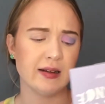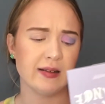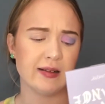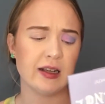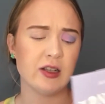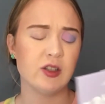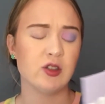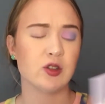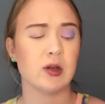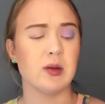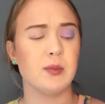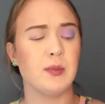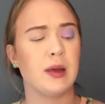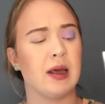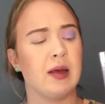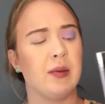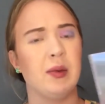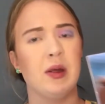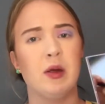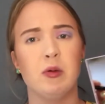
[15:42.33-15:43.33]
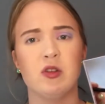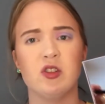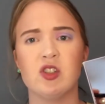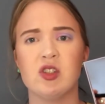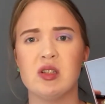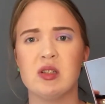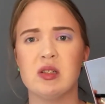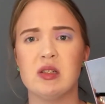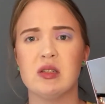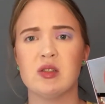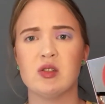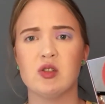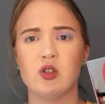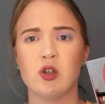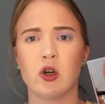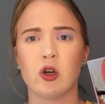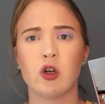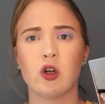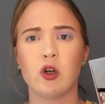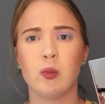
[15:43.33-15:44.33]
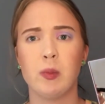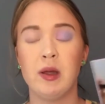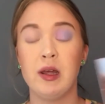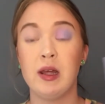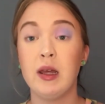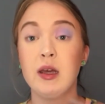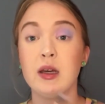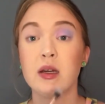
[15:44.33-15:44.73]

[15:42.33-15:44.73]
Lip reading: Daydream Baby, which is this darker pink.